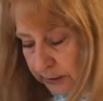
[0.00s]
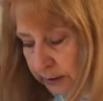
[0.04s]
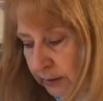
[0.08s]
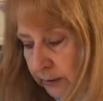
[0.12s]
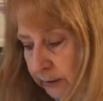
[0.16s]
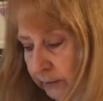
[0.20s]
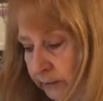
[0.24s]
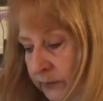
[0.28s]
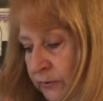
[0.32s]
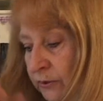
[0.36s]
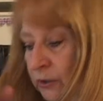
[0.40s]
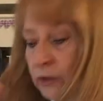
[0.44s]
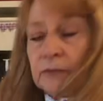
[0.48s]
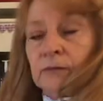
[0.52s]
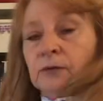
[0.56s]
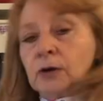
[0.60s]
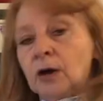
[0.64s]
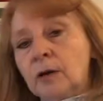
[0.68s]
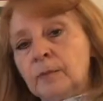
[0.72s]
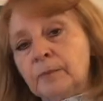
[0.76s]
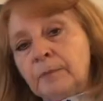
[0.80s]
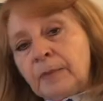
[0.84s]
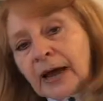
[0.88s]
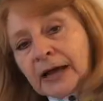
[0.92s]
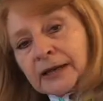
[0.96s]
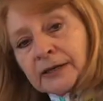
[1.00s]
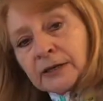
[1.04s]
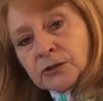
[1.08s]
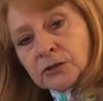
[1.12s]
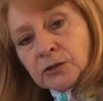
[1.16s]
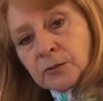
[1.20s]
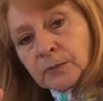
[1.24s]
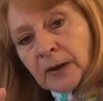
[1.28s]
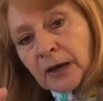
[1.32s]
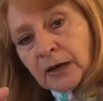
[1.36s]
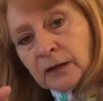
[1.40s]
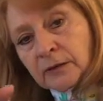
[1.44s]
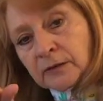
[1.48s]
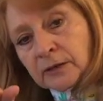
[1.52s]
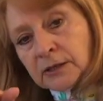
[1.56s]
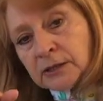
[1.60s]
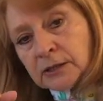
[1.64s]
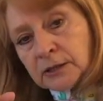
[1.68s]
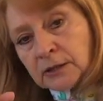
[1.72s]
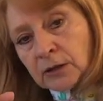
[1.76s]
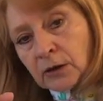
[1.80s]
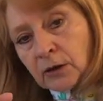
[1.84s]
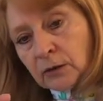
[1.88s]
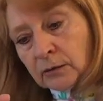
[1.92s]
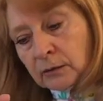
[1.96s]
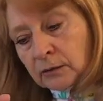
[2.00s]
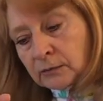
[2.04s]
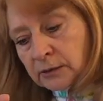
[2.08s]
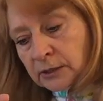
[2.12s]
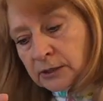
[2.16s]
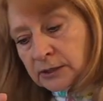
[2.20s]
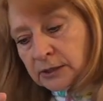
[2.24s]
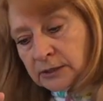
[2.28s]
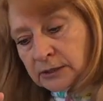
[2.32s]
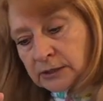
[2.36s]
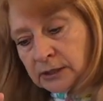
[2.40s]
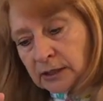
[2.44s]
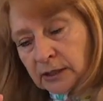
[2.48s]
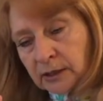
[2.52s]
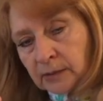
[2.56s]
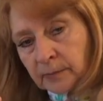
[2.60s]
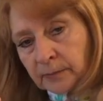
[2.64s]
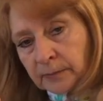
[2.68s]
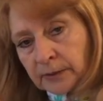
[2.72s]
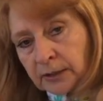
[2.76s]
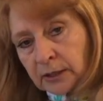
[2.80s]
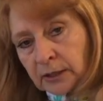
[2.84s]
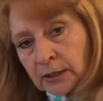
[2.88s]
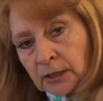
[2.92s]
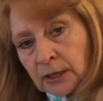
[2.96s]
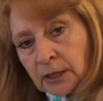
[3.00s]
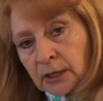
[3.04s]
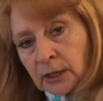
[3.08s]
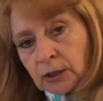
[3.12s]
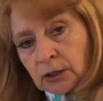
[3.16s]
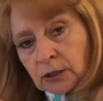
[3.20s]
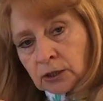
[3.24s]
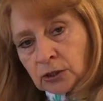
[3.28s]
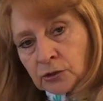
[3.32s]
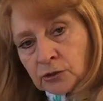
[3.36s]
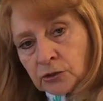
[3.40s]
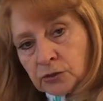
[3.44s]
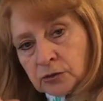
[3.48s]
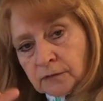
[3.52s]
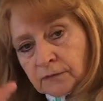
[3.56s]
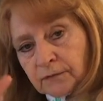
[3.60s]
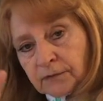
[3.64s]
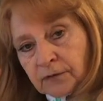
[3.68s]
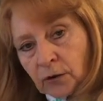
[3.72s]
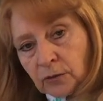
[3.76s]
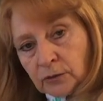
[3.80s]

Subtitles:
So you've got a band about this long, this deep. You just fold